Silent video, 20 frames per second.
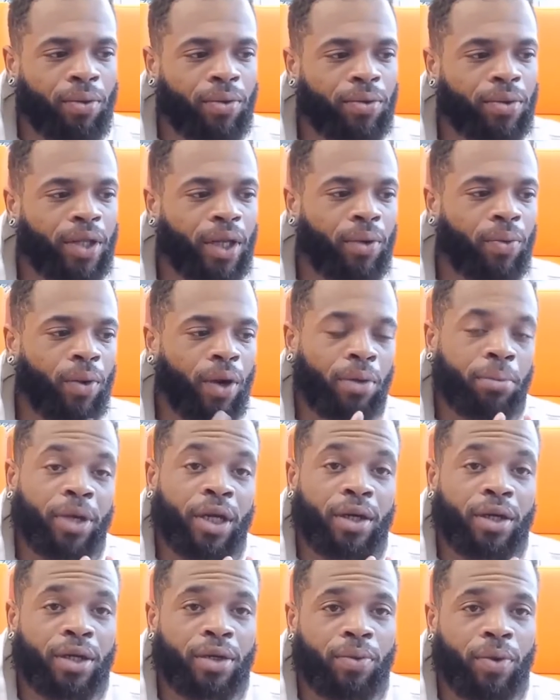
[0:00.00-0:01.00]
they want to
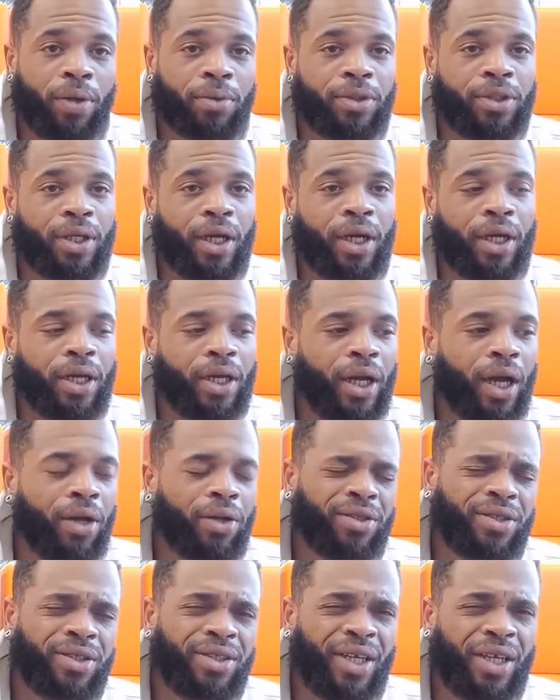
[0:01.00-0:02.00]
make a good website and how
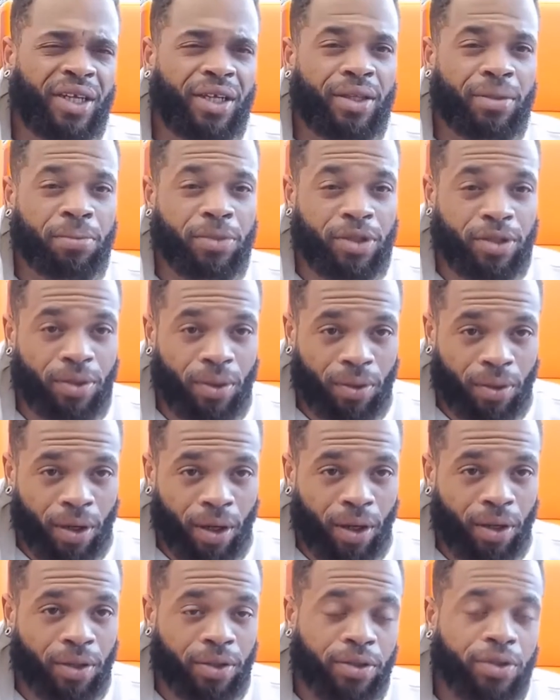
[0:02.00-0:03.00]
it's taking them so
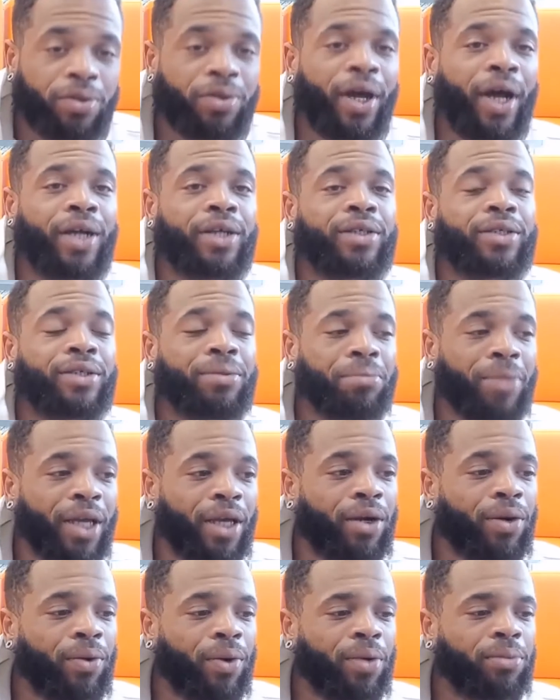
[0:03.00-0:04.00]
long to actually
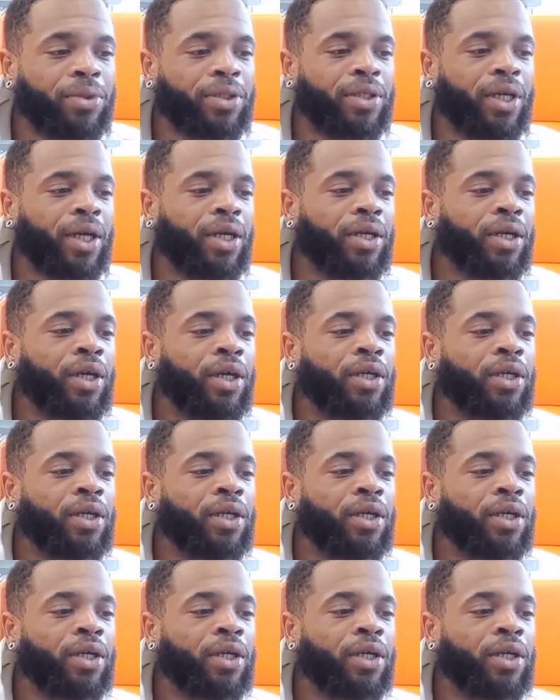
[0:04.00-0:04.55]
make a website.